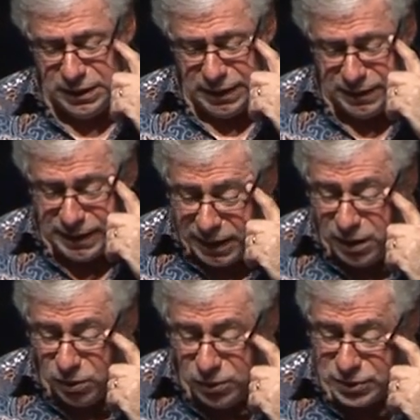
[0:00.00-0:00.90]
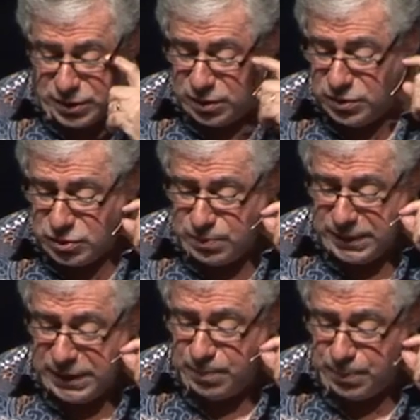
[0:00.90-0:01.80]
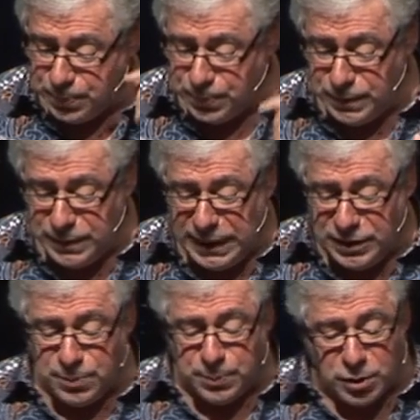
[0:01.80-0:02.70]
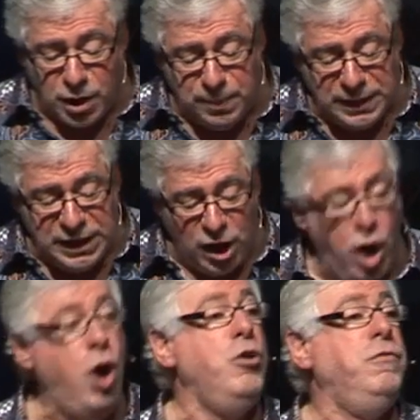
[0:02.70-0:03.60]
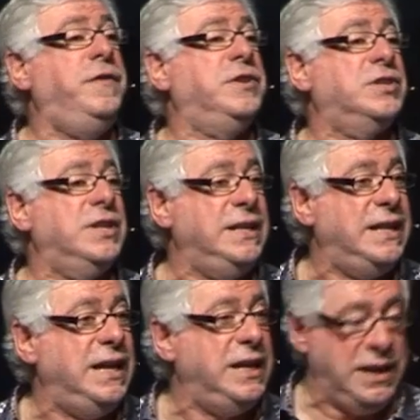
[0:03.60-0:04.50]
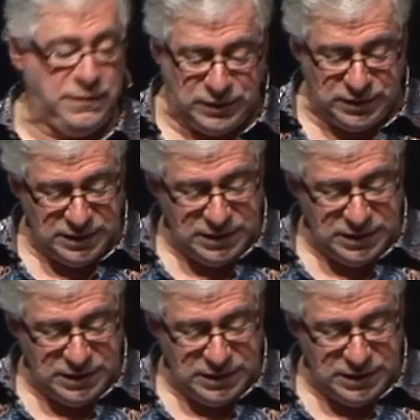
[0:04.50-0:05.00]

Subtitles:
And they are also to be, they are to properly oversee their gifts.